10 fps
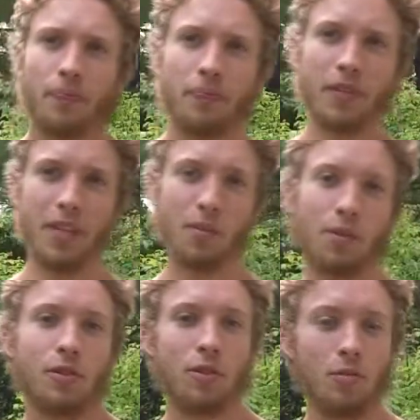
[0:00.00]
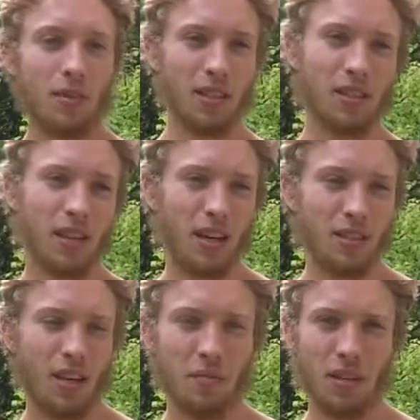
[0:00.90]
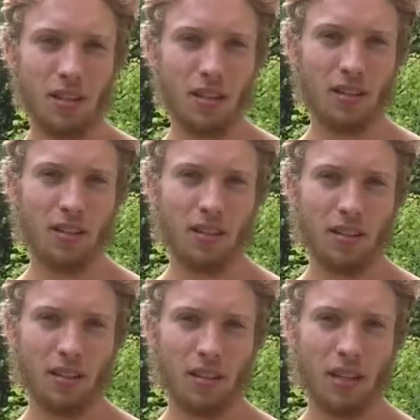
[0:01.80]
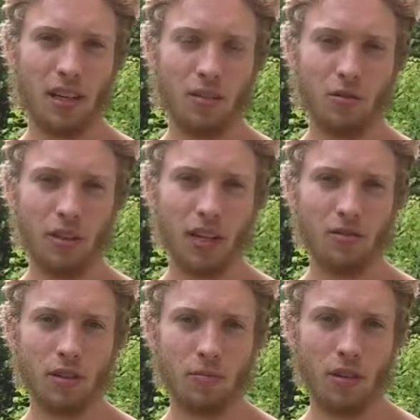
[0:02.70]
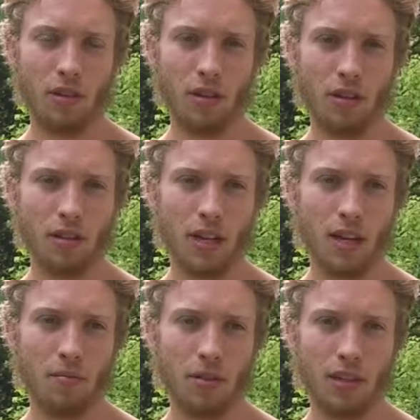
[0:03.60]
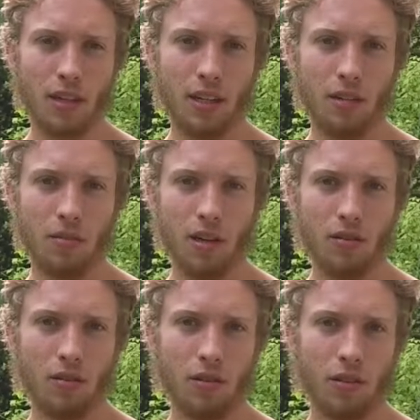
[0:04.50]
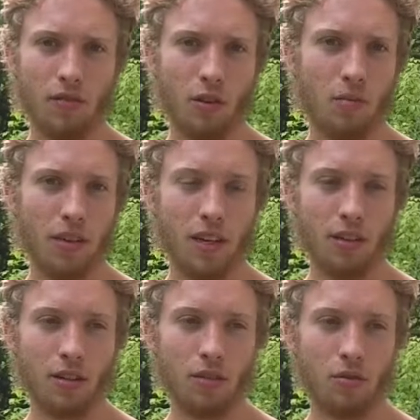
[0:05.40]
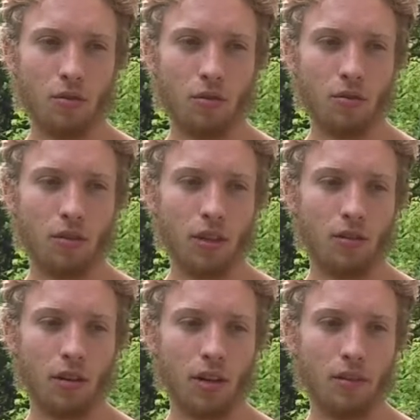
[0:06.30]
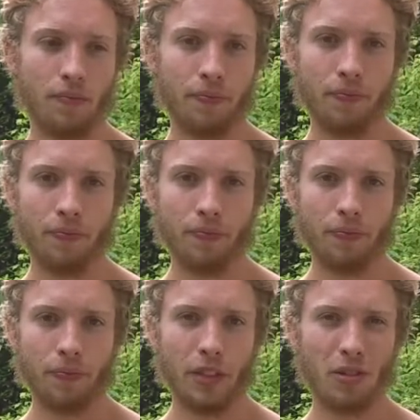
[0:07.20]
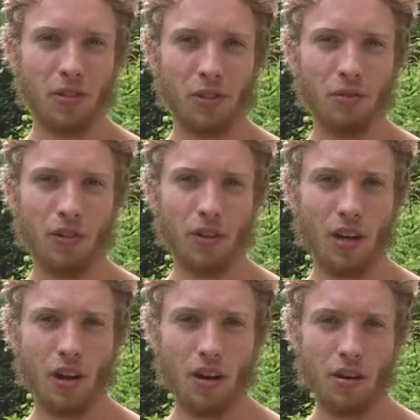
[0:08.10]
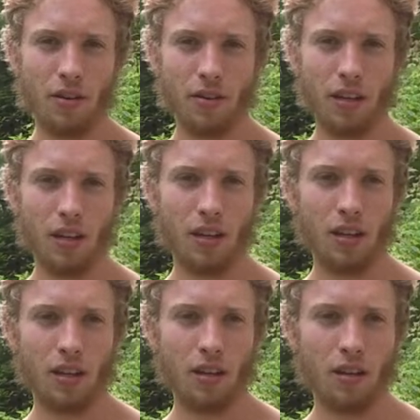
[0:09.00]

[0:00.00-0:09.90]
be able to, because last time I did, and I didn't really have to spend a lot of time thinking about if I'll make it through the whole thing or not. It was still very hard, and